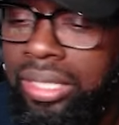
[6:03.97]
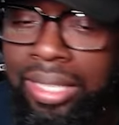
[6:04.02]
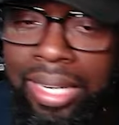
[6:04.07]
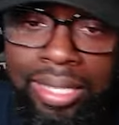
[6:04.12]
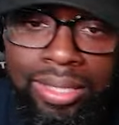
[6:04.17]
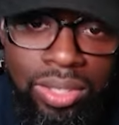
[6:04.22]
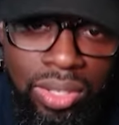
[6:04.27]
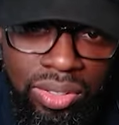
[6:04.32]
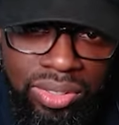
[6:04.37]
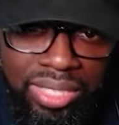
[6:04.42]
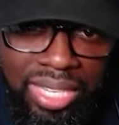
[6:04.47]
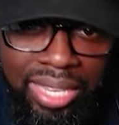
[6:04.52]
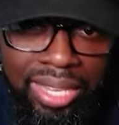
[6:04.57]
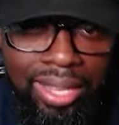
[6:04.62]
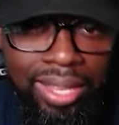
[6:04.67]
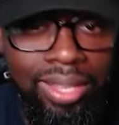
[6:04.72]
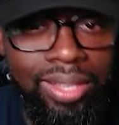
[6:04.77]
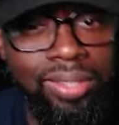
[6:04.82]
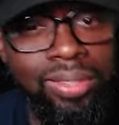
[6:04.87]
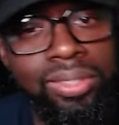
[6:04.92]
That's all day
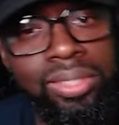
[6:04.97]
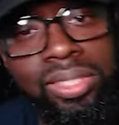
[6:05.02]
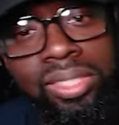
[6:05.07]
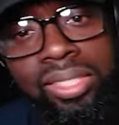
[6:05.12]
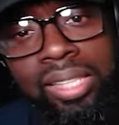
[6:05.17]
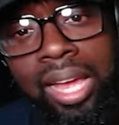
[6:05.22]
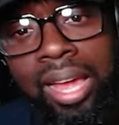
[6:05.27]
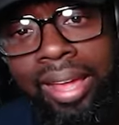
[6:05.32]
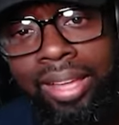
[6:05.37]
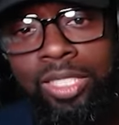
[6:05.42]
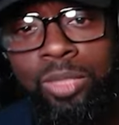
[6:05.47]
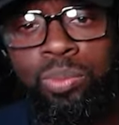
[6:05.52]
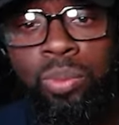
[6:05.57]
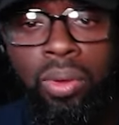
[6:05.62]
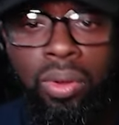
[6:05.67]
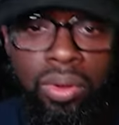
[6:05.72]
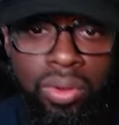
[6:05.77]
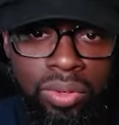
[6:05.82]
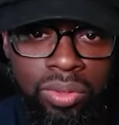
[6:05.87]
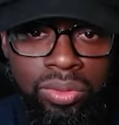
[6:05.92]
Eagles. Y'all
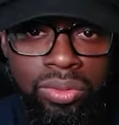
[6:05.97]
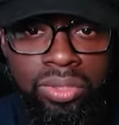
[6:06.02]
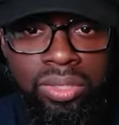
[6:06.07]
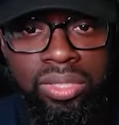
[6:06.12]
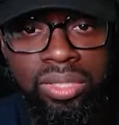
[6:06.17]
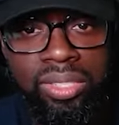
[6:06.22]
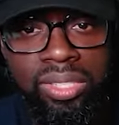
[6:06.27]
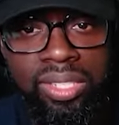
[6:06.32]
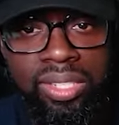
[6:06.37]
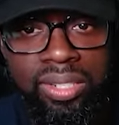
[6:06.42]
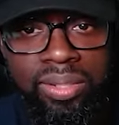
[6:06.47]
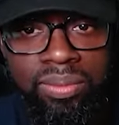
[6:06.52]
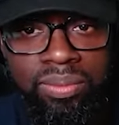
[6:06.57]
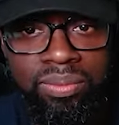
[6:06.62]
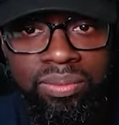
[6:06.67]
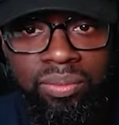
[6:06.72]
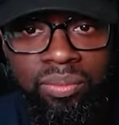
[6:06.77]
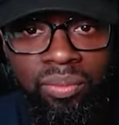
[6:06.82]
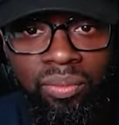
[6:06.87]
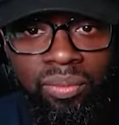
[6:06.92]
exposed.
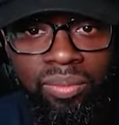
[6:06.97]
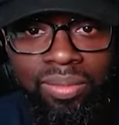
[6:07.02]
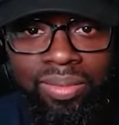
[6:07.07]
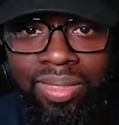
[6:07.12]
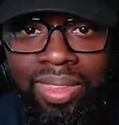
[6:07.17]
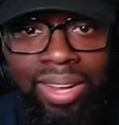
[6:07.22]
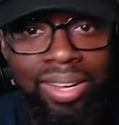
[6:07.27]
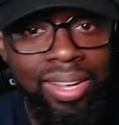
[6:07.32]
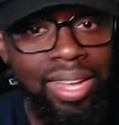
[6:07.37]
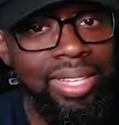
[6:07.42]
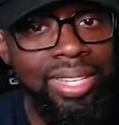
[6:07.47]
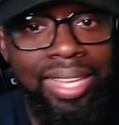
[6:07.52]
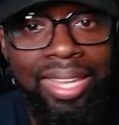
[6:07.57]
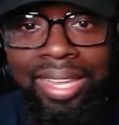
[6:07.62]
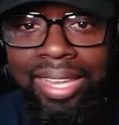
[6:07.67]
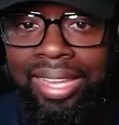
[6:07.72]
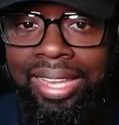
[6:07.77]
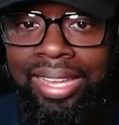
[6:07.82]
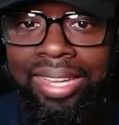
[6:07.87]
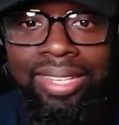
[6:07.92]
I
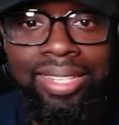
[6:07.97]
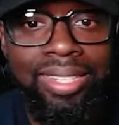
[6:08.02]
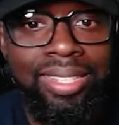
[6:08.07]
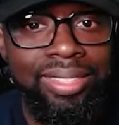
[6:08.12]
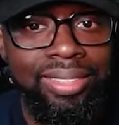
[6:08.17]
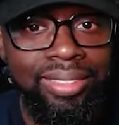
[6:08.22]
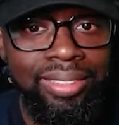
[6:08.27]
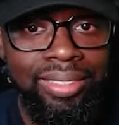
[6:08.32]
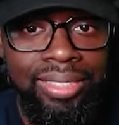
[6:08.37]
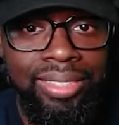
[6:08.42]
can't end it.